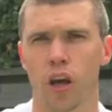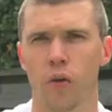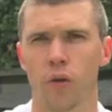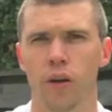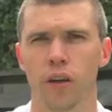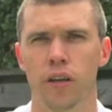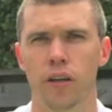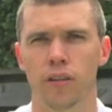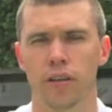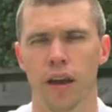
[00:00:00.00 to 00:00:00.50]

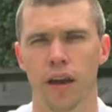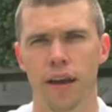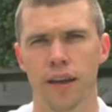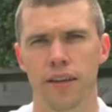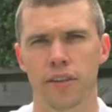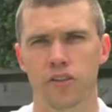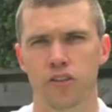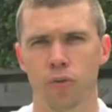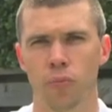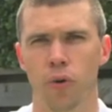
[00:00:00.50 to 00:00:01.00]
lower
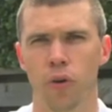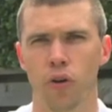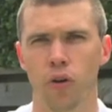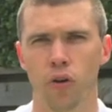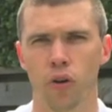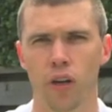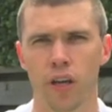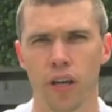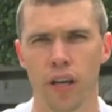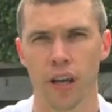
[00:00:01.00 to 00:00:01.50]

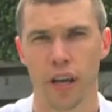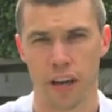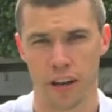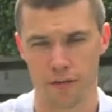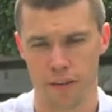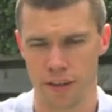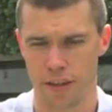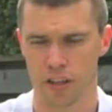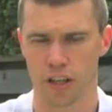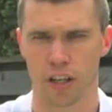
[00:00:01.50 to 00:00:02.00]
support, and
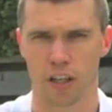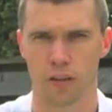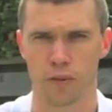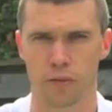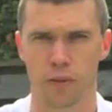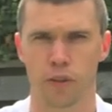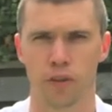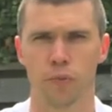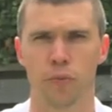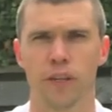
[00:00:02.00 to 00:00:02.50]
eventually
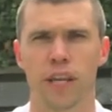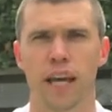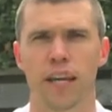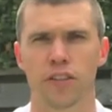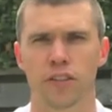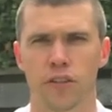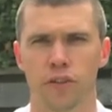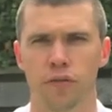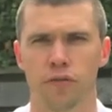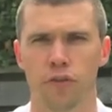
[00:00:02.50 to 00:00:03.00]
you'll be down
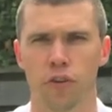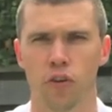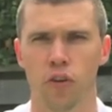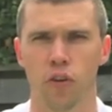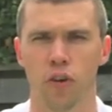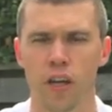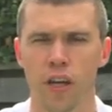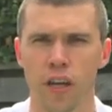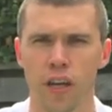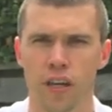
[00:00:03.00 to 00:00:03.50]
to the floor.
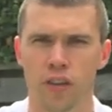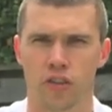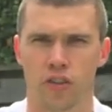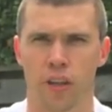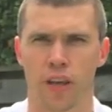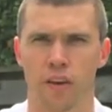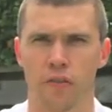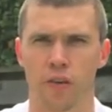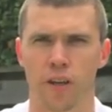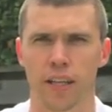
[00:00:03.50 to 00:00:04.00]
So
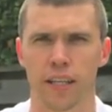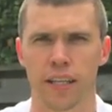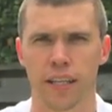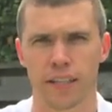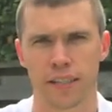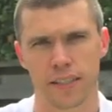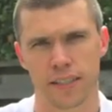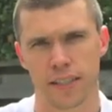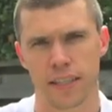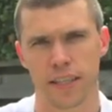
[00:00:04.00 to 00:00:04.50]
that really
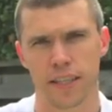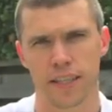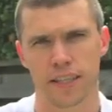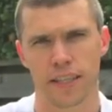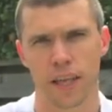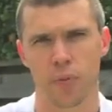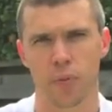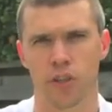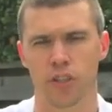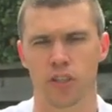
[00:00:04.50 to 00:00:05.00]
is the
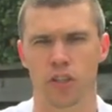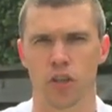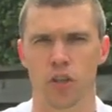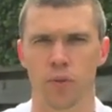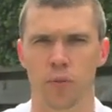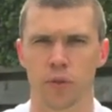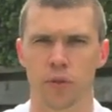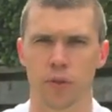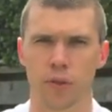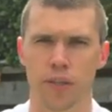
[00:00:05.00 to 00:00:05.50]
stepping
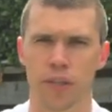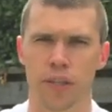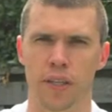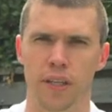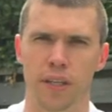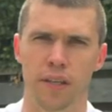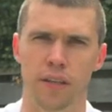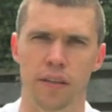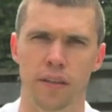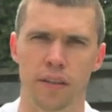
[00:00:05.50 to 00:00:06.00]
stone between
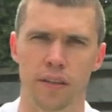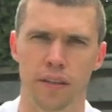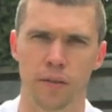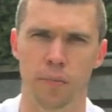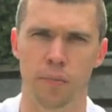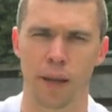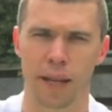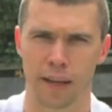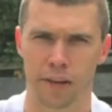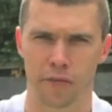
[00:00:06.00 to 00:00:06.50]
the
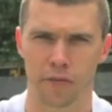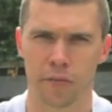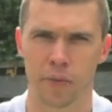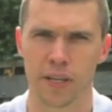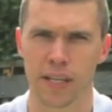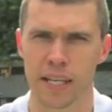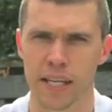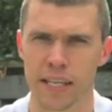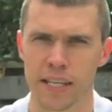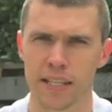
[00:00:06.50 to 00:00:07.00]
plank from the
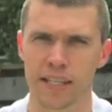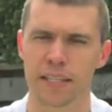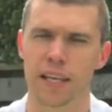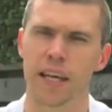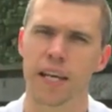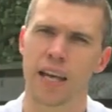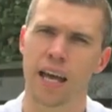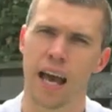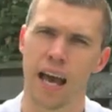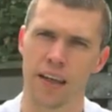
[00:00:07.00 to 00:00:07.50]
knees
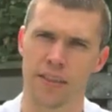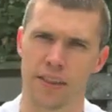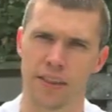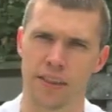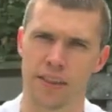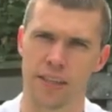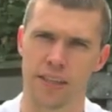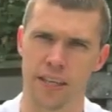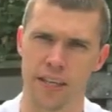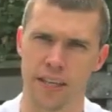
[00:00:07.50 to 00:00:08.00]
and
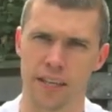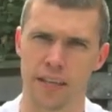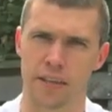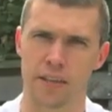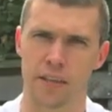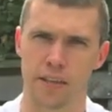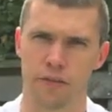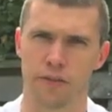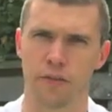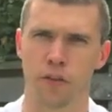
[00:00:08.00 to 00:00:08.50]
then
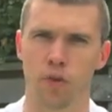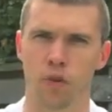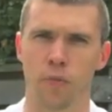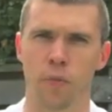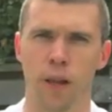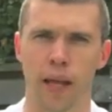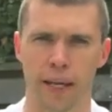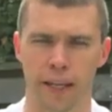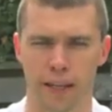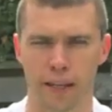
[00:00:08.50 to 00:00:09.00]
the full
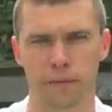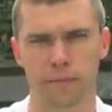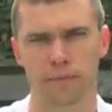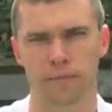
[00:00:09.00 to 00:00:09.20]
plank.